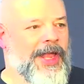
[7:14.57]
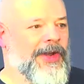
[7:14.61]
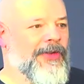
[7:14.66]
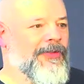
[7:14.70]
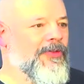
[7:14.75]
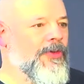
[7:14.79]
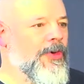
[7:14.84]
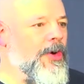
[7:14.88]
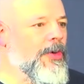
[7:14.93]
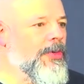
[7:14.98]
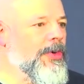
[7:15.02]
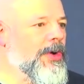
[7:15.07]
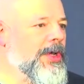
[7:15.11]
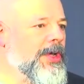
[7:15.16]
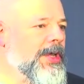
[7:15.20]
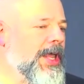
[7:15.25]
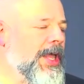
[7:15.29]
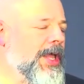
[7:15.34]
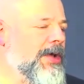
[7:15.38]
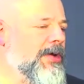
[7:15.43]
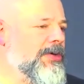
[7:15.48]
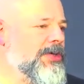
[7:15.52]
forward
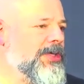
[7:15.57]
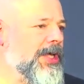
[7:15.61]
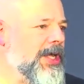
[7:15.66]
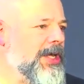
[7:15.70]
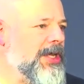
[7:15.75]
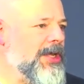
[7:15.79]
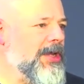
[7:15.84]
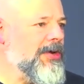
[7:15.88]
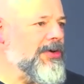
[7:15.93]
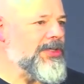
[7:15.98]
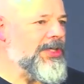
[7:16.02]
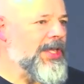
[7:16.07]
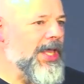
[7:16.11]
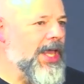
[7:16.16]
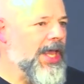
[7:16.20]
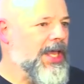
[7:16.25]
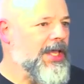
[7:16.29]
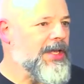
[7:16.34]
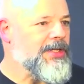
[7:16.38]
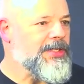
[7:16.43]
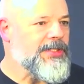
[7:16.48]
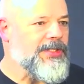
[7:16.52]
now 10 years
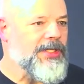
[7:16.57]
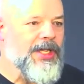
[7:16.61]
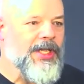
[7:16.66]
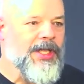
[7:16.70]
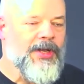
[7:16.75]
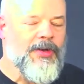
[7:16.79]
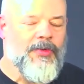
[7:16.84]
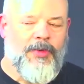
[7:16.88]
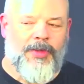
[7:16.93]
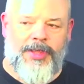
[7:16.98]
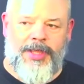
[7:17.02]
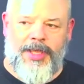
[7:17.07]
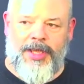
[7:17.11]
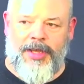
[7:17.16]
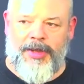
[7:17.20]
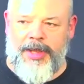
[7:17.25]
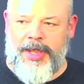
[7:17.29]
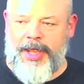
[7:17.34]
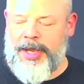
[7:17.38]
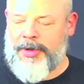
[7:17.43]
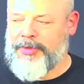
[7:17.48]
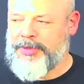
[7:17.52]
hence, and with the
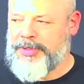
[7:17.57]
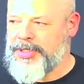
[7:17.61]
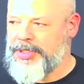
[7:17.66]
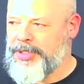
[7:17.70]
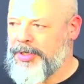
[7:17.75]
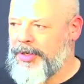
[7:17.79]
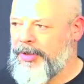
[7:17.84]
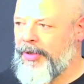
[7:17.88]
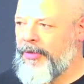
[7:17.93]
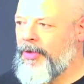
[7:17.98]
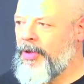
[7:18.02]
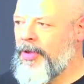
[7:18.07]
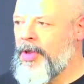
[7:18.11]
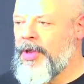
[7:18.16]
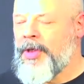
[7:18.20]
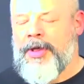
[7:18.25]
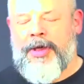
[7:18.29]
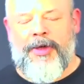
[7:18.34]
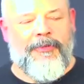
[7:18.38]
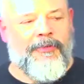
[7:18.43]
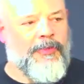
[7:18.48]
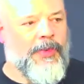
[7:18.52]
acquisition of
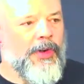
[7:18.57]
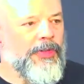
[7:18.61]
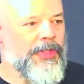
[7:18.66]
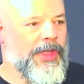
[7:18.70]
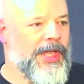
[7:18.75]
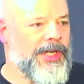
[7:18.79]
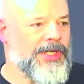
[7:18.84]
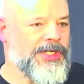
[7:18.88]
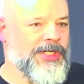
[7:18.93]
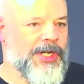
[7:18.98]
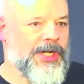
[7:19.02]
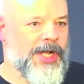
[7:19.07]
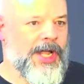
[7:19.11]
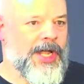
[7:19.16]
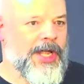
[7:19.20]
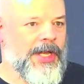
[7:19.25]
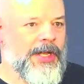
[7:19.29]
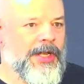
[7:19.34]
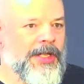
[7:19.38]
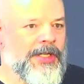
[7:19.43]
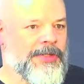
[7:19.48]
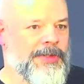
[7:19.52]
both SGI
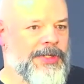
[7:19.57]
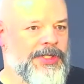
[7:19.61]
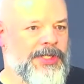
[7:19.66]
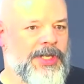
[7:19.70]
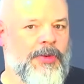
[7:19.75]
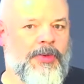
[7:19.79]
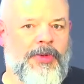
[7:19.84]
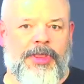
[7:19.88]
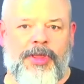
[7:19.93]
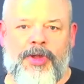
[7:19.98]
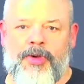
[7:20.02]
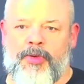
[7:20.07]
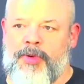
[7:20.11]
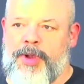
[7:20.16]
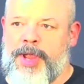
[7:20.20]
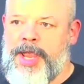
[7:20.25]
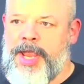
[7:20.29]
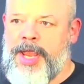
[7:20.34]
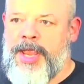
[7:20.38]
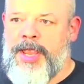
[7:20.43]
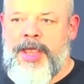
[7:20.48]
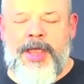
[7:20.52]
and especially with
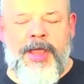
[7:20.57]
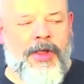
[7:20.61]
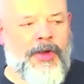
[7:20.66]
Cray,